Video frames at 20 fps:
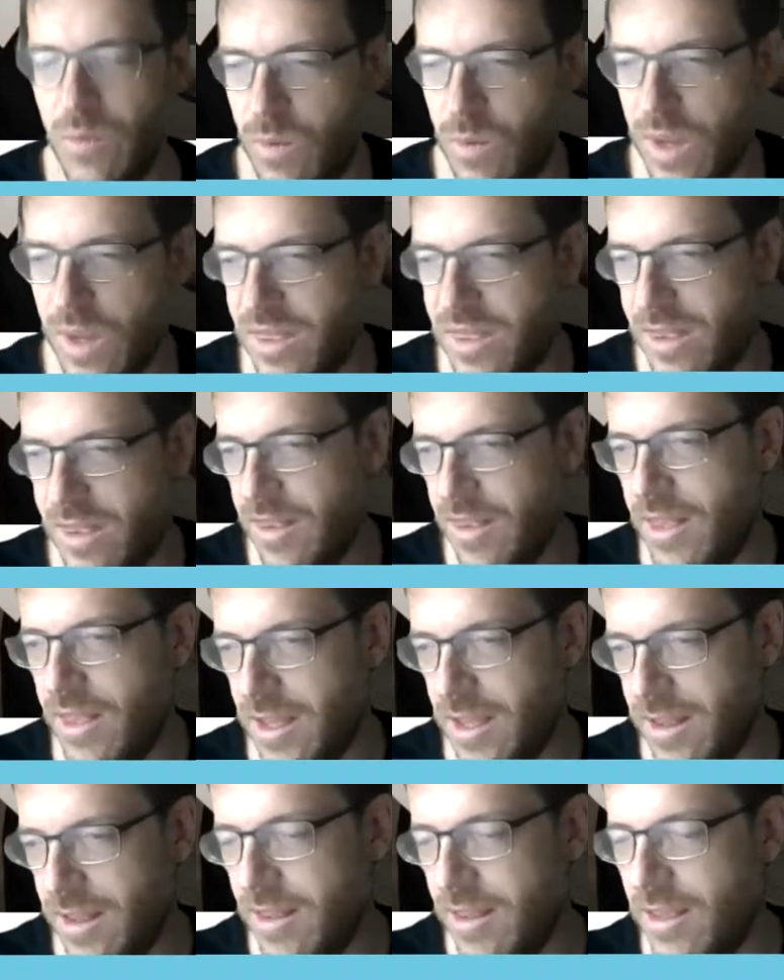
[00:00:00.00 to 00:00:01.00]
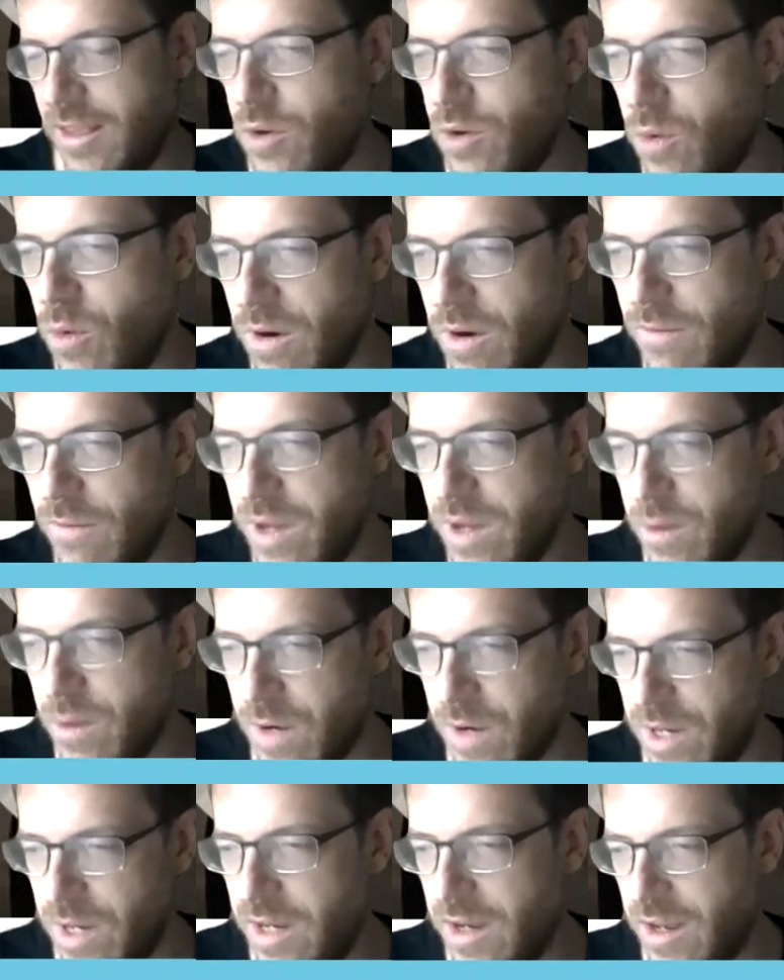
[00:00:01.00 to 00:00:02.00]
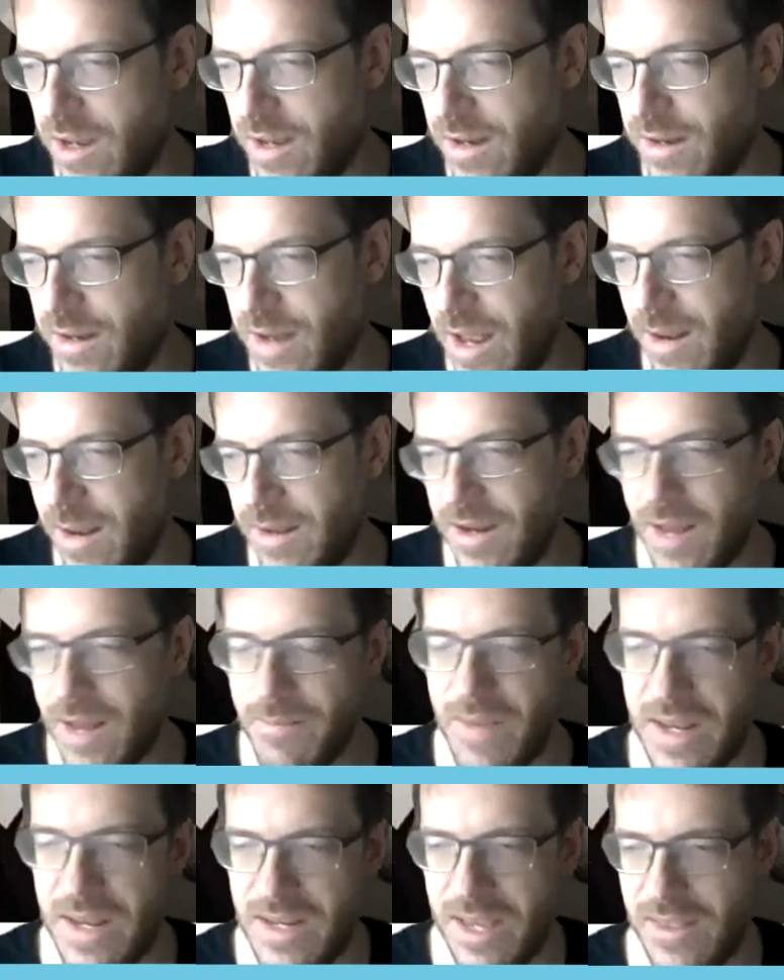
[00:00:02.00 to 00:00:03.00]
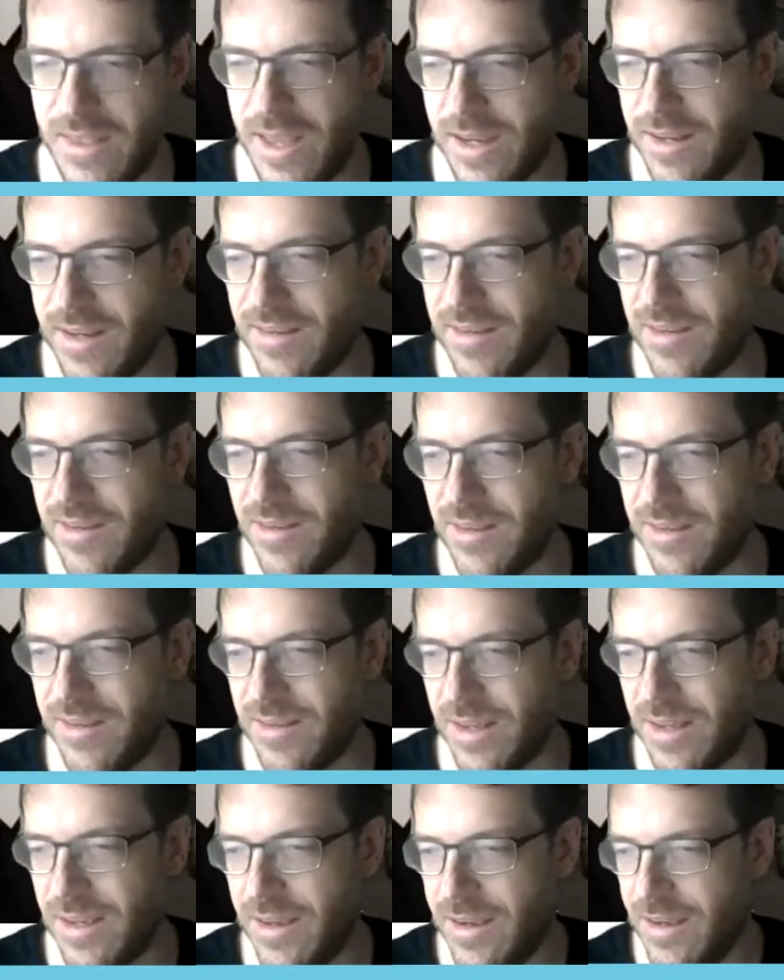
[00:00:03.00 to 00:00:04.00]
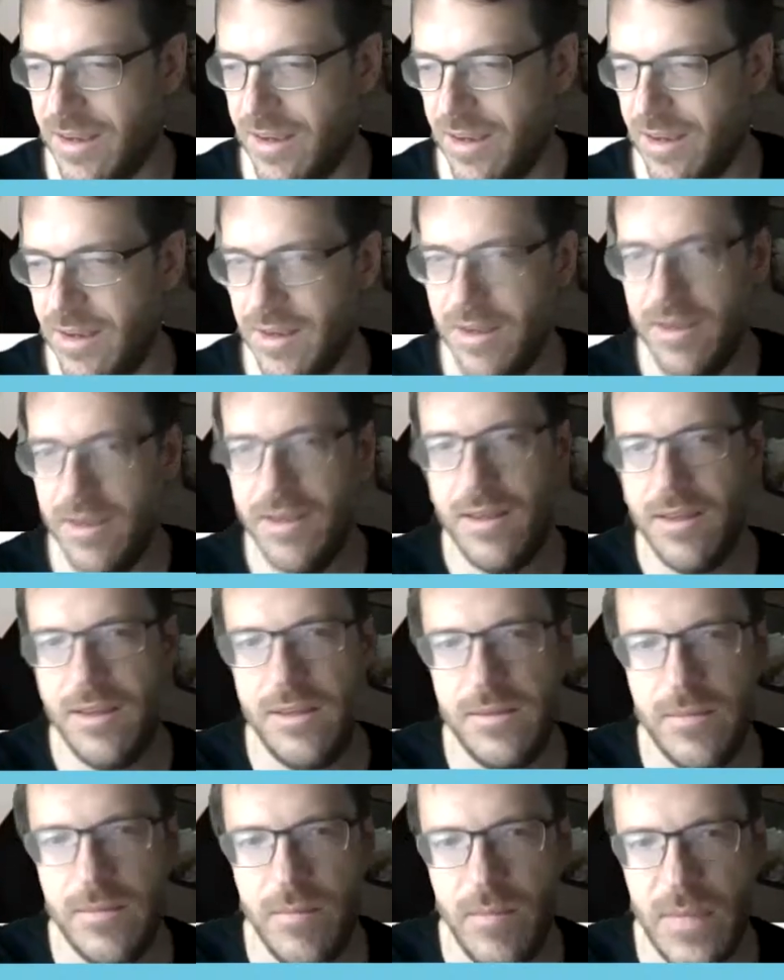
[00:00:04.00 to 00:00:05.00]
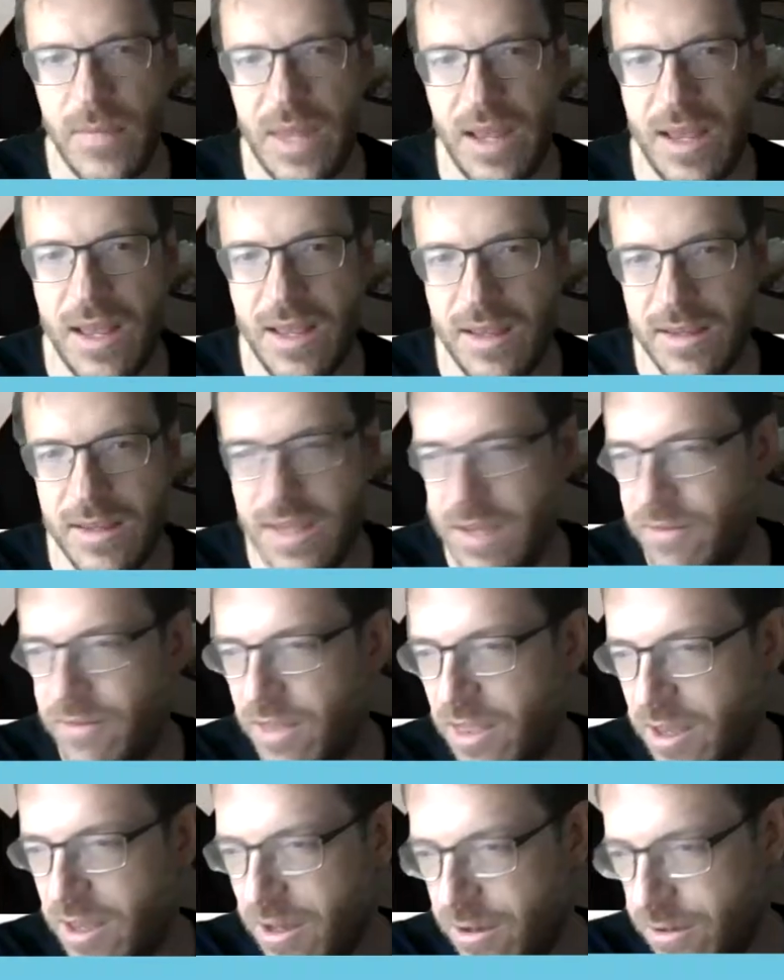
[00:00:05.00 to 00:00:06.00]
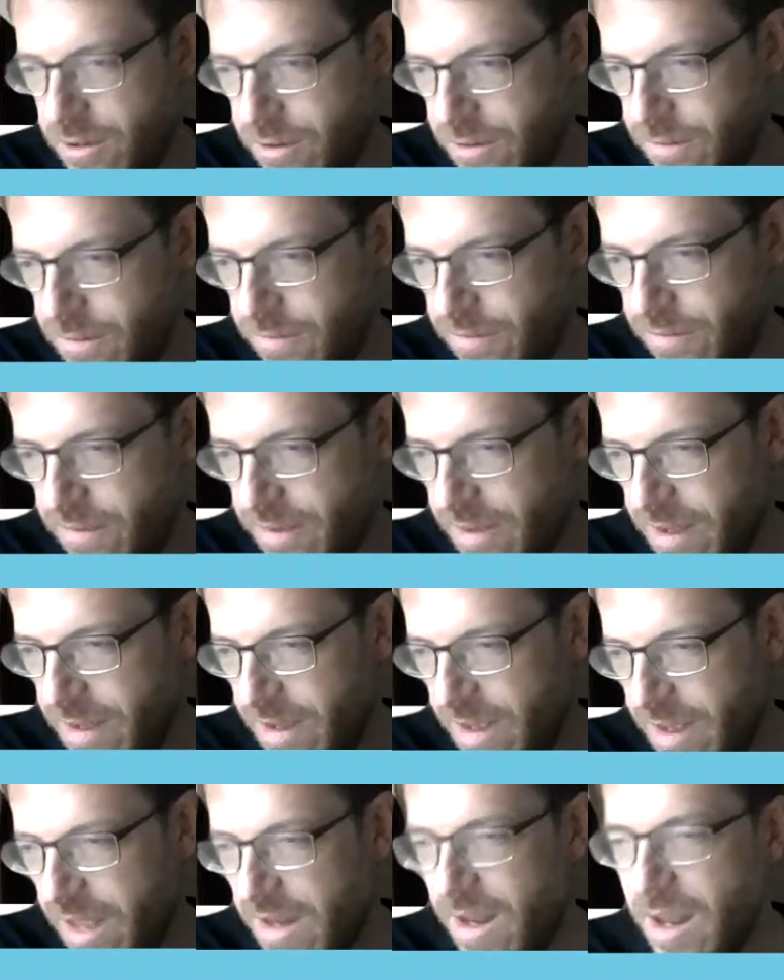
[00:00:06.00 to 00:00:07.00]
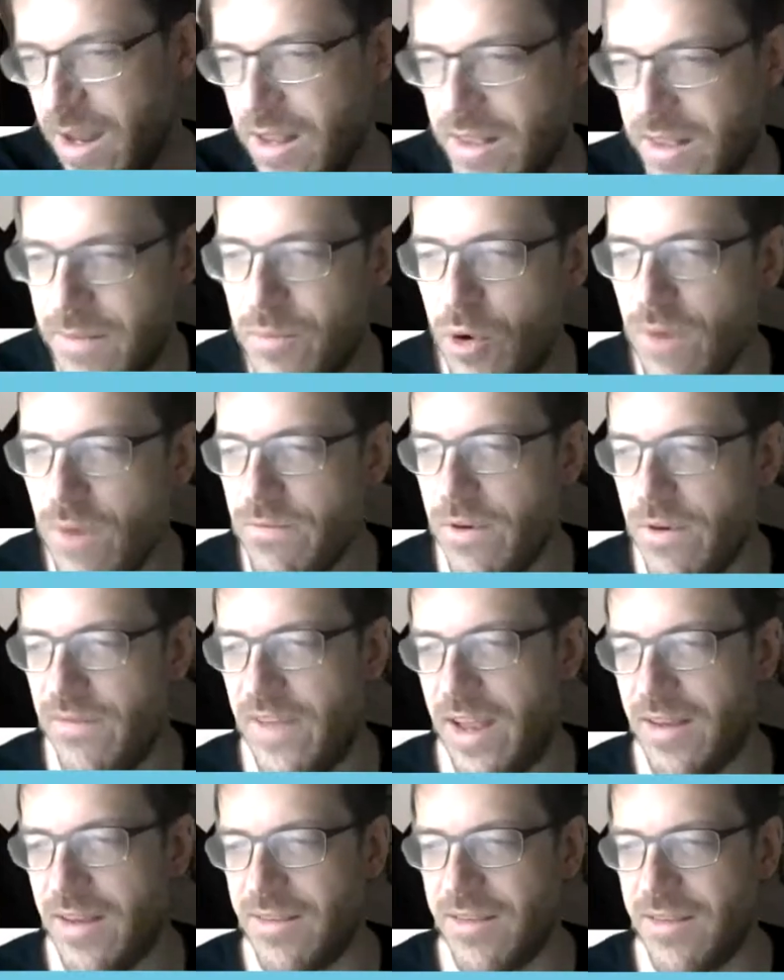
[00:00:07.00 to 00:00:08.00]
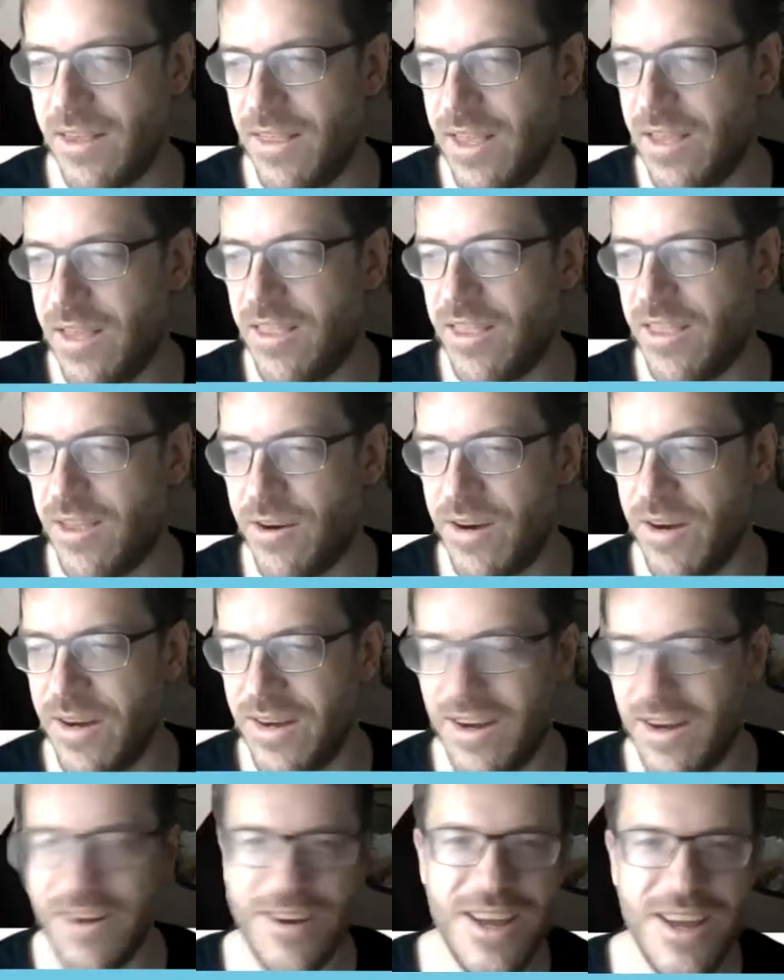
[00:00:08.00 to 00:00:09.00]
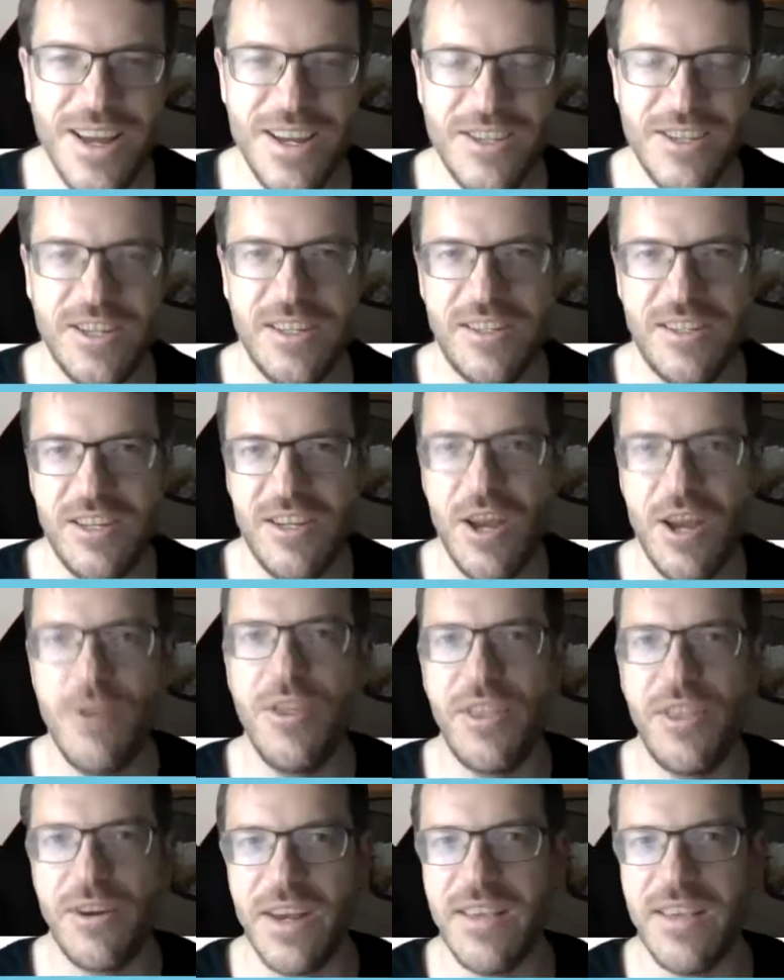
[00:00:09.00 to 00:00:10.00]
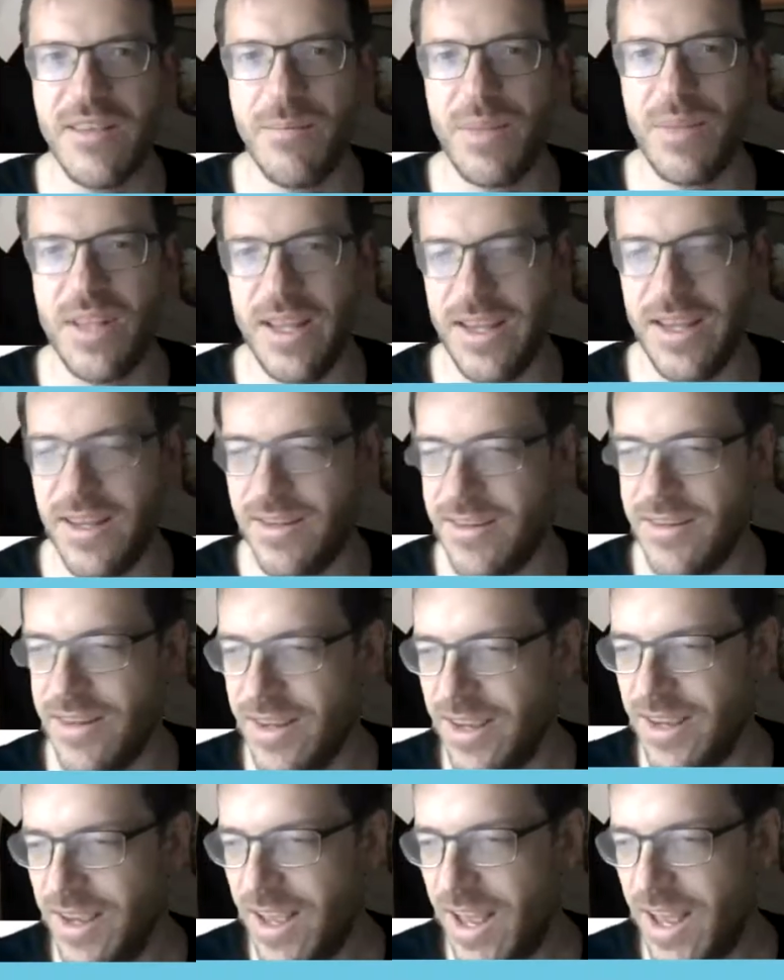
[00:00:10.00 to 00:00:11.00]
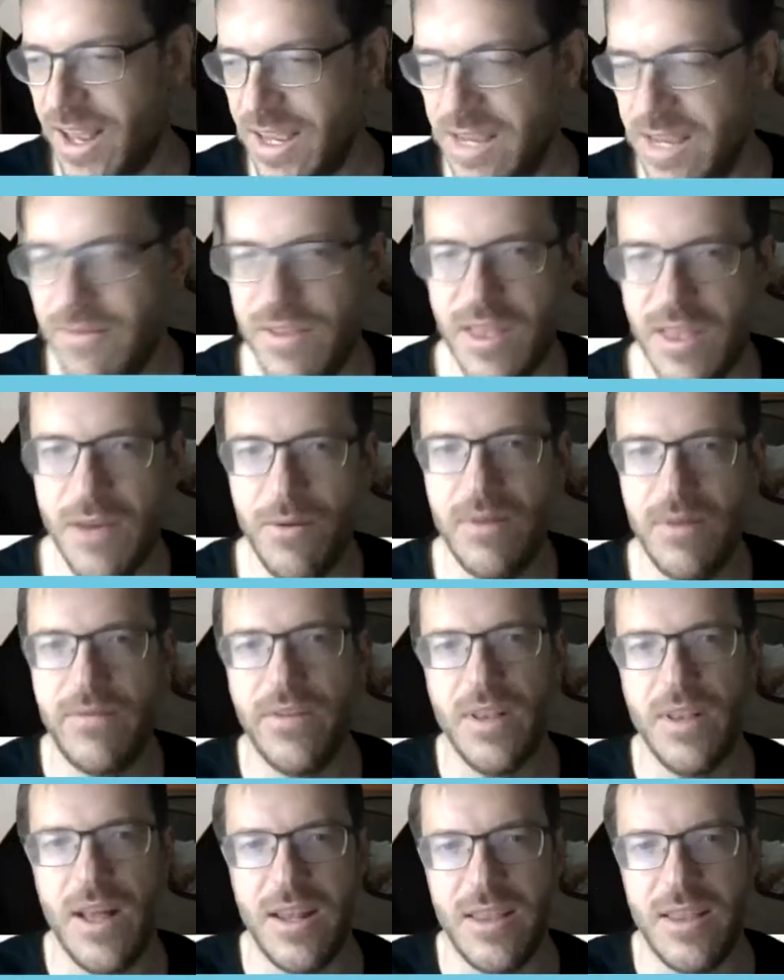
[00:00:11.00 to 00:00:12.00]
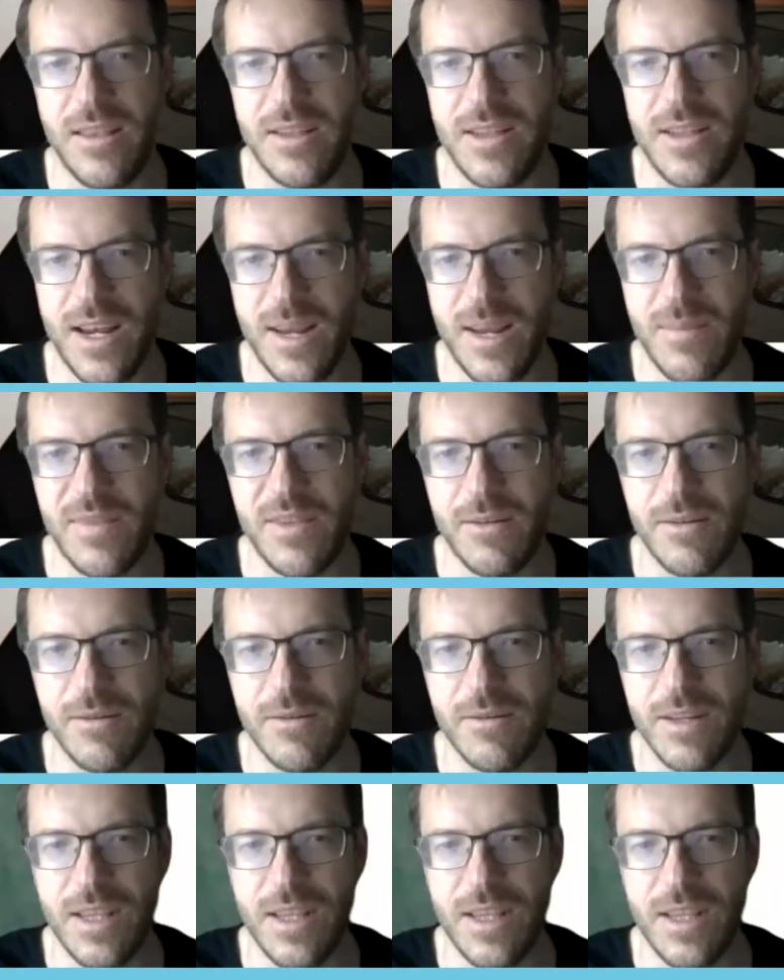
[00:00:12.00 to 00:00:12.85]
what the core of what you're working on and maintain that consistency. Even though, and it's important for fans to think that to know that there is a plan, even though if a lot of the times it